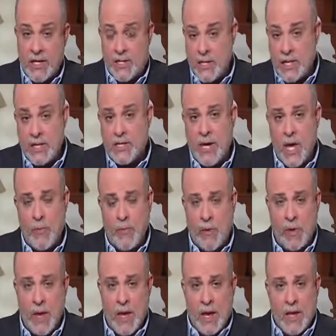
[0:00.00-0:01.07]
As an
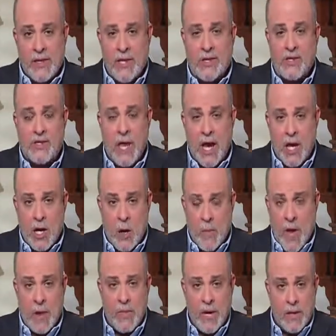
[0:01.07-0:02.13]
example, the Second
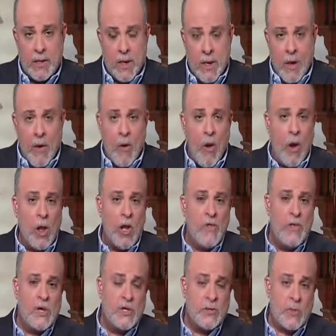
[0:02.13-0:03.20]
Amendment. All
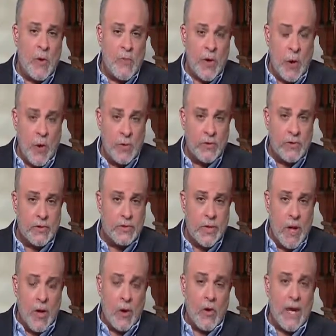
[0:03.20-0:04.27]
of his proposals
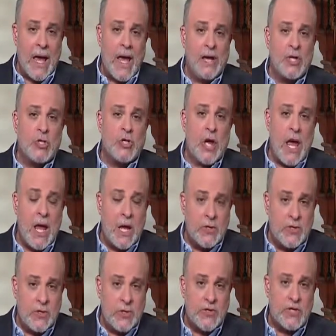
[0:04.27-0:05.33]
on how to
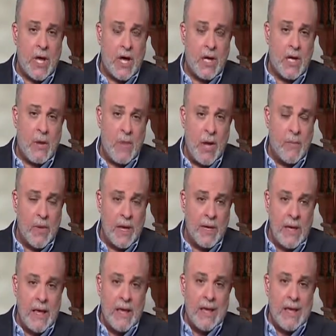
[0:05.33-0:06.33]
change the Second Amendment.